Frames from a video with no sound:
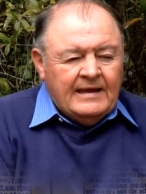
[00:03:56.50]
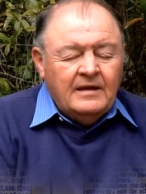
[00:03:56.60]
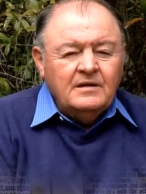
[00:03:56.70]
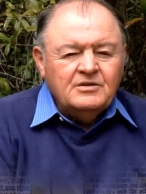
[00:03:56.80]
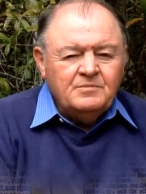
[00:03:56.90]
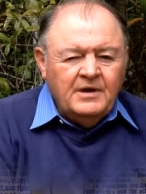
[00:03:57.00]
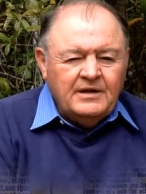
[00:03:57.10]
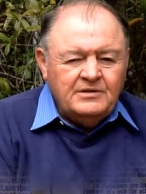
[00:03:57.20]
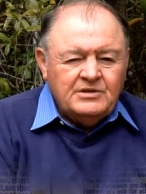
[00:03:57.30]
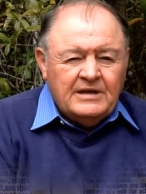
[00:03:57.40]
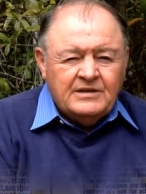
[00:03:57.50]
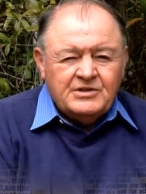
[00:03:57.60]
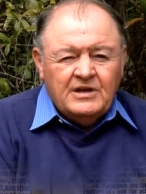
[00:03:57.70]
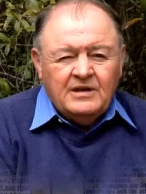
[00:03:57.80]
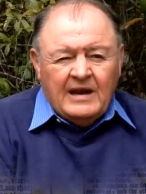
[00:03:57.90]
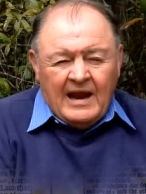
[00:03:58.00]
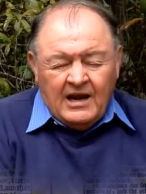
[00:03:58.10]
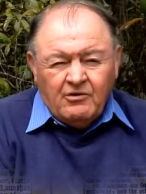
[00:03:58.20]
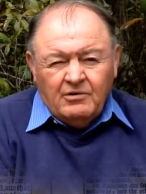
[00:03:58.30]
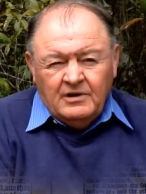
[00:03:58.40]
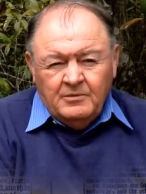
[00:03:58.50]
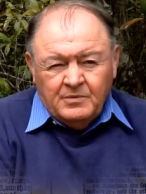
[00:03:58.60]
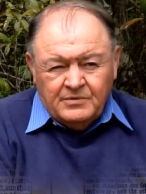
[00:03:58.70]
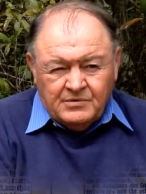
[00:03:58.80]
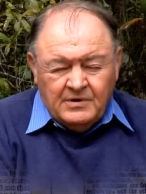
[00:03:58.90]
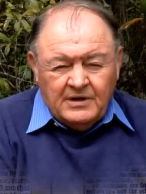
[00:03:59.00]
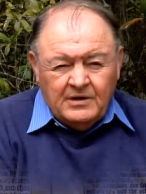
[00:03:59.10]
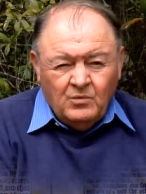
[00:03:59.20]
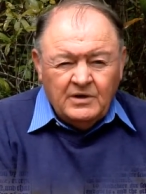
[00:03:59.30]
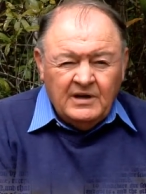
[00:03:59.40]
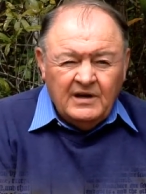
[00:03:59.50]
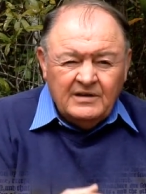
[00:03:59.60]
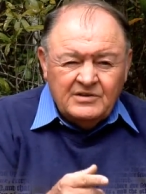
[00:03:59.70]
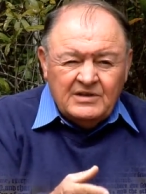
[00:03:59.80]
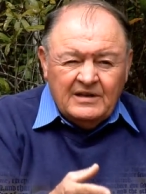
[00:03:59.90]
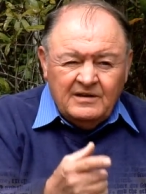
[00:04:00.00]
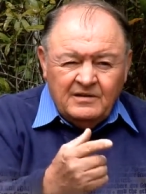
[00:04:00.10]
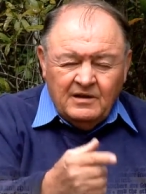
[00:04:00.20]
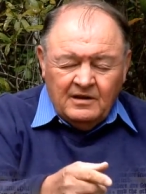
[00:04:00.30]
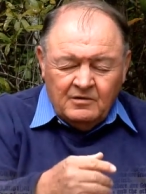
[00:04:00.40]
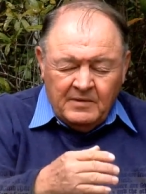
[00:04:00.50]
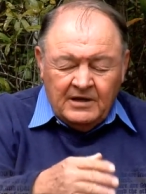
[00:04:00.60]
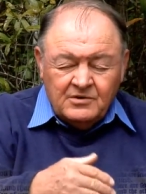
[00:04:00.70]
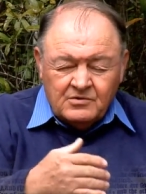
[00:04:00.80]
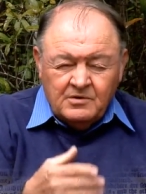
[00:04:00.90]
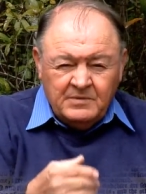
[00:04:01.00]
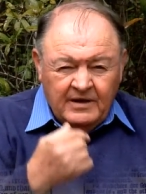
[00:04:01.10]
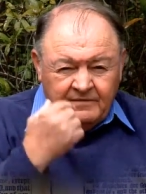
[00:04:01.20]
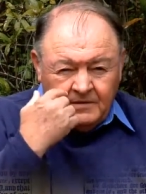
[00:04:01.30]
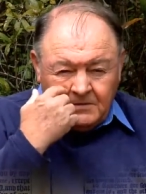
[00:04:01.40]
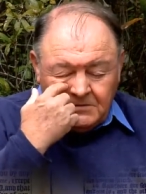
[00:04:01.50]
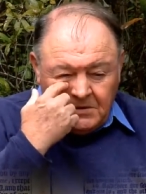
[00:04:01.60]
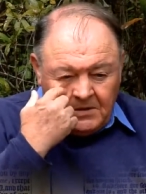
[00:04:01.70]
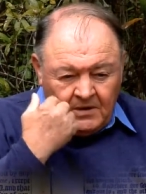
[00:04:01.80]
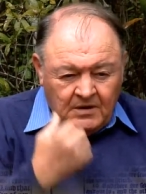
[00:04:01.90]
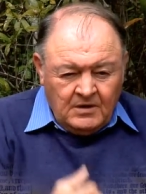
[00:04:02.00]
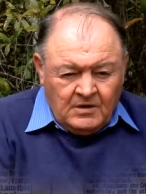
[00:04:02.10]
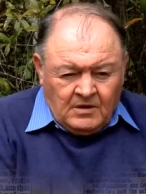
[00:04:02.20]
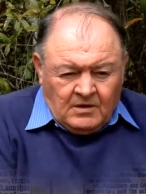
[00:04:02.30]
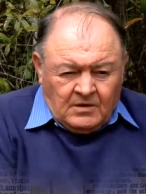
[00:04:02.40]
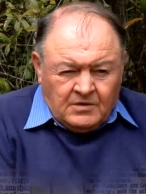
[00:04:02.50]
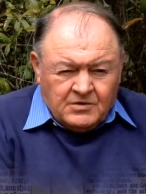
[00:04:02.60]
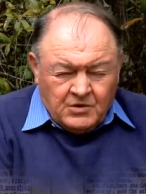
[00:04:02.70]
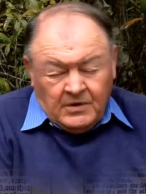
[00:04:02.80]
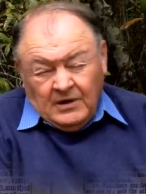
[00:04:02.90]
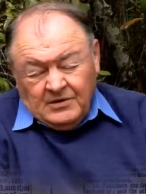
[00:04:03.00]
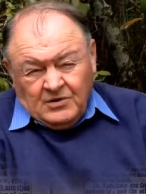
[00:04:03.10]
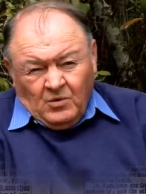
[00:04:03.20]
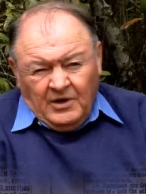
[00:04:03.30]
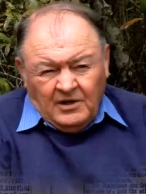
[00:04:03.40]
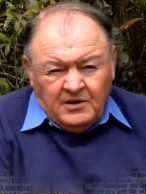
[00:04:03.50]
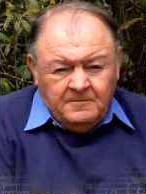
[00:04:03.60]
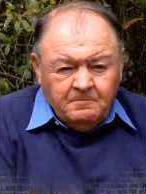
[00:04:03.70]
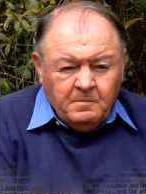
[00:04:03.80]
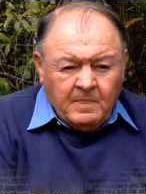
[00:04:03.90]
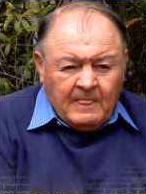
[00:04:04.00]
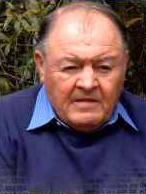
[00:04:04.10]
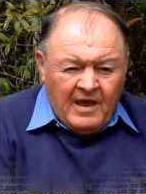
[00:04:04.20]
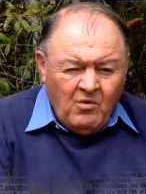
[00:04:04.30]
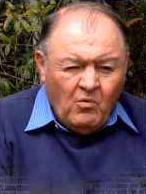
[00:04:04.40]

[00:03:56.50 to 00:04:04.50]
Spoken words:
inasmuch as it accurately portrayed what God said in the manuscript evidence. So consequently, they